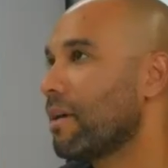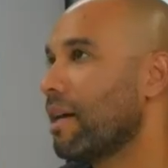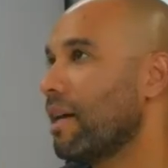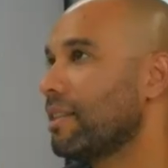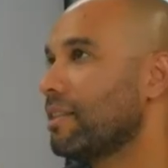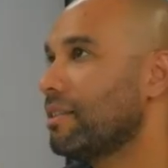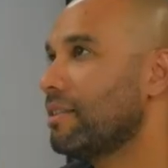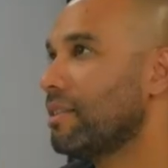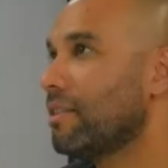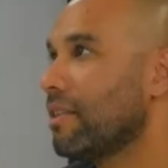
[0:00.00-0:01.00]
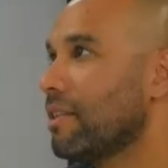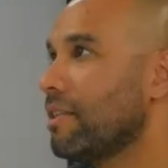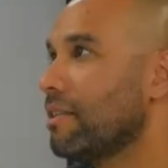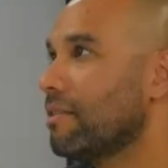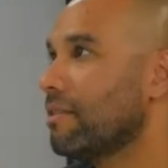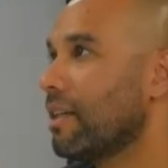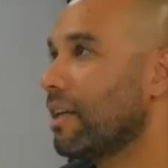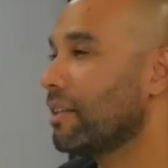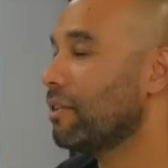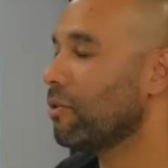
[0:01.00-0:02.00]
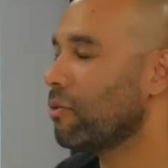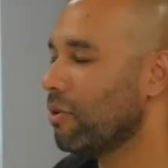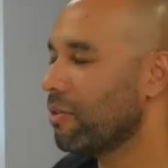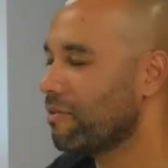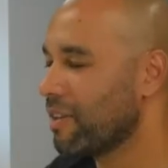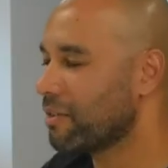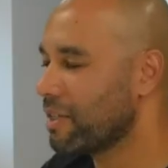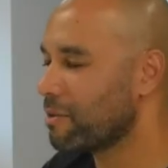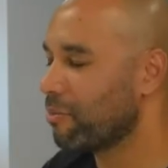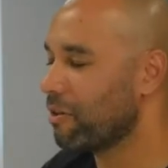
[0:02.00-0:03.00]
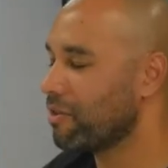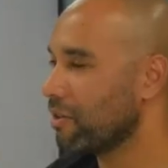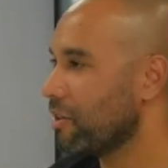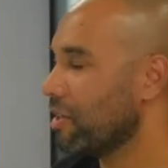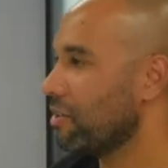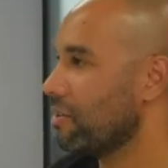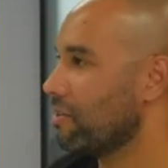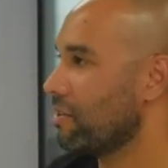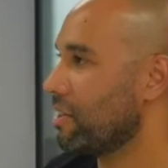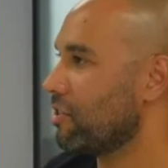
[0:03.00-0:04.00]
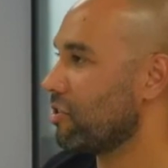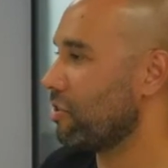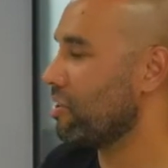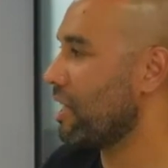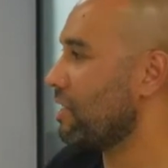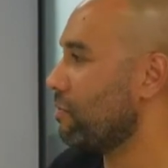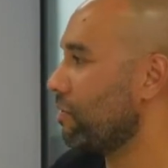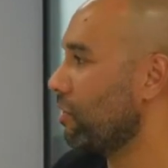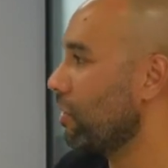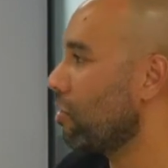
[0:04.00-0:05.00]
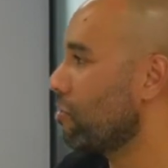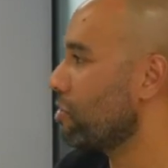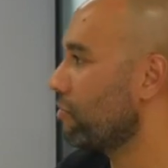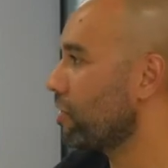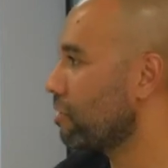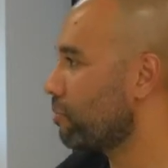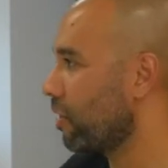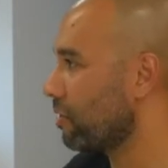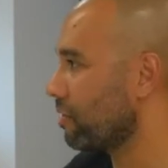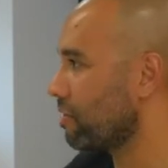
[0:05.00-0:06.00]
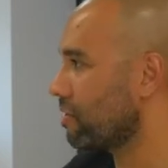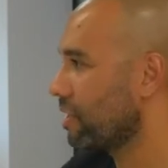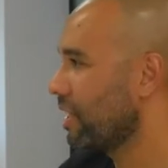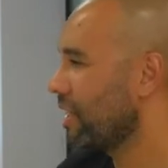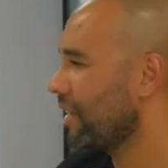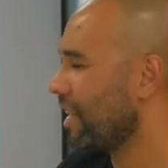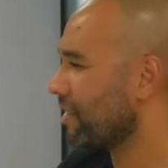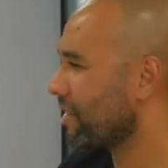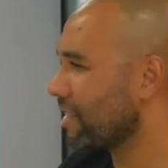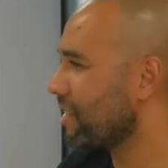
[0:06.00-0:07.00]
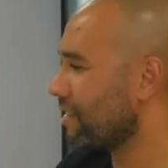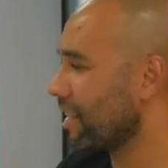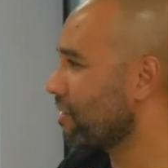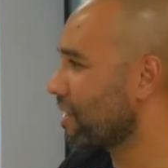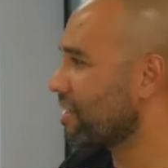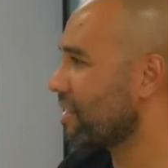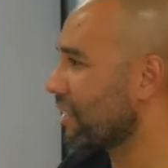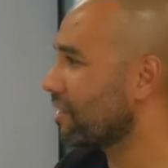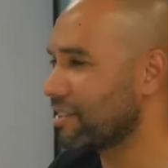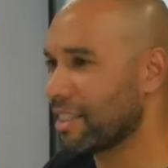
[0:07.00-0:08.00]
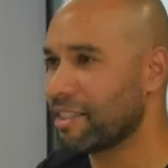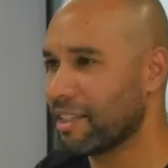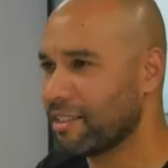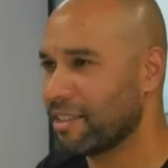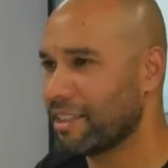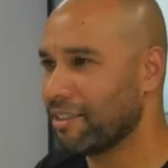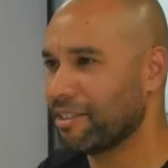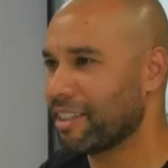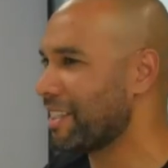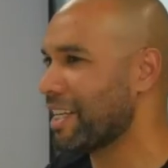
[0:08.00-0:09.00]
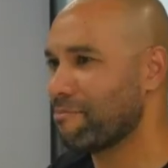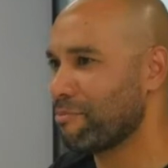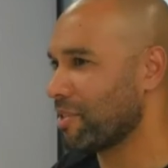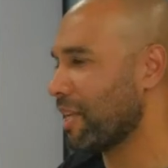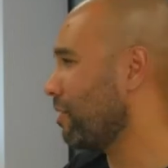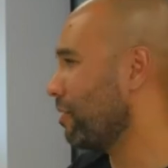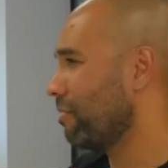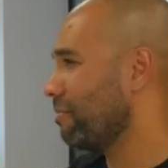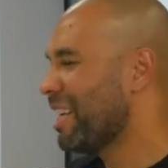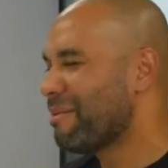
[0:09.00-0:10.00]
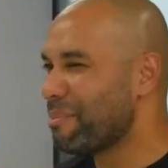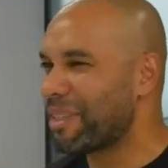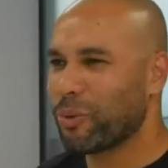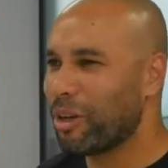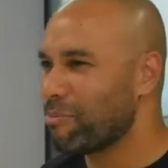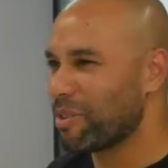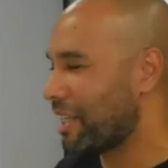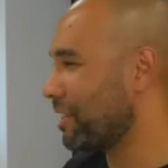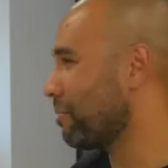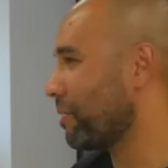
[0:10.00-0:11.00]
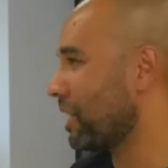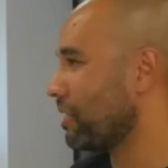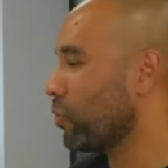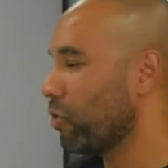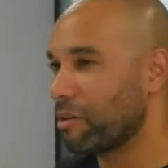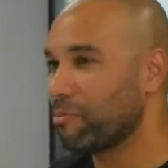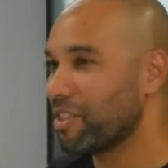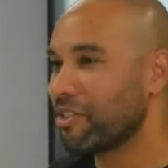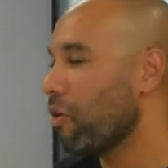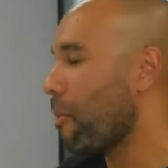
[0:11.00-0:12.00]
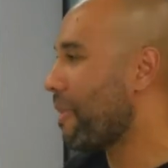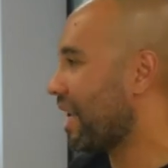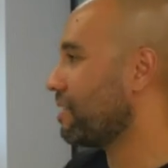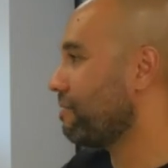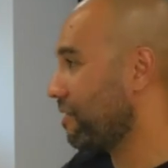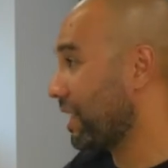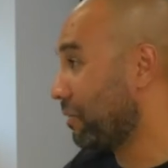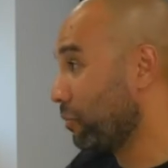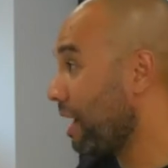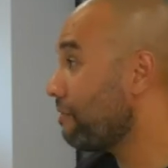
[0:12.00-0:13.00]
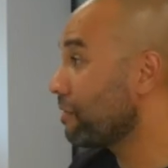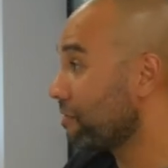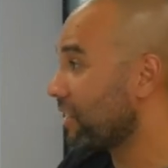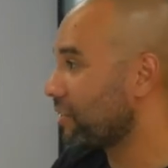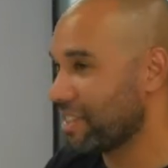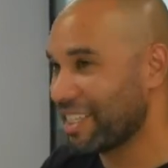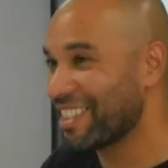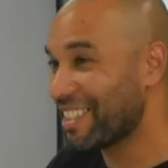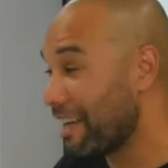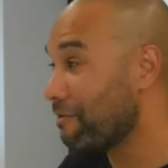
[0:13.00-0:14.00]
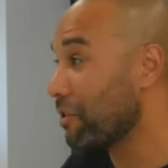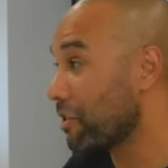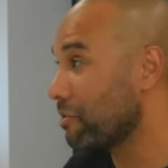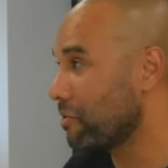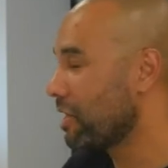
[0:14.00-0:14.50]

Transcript: You see, I don't know what the figure is, but if you look at the successful launch of new products, I think he's down in single digits. It's like 9% or maybe 12%, something gets quoted, but it's not a massive figure. Whatever the figure is, it's never huge.